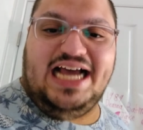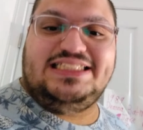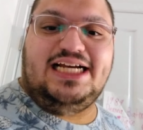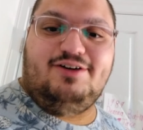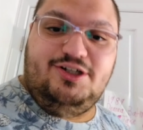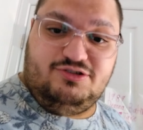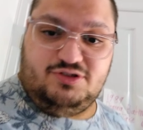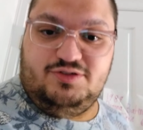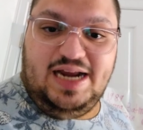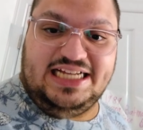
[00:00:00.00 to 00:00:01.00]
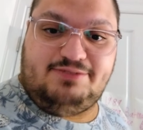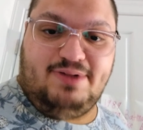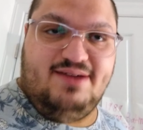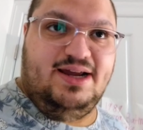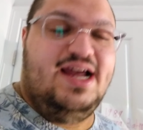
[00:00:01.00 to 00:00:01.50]
That's how he grew as
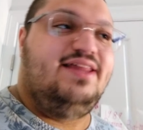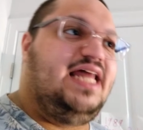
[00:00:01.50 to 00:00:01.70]
Spider-Man.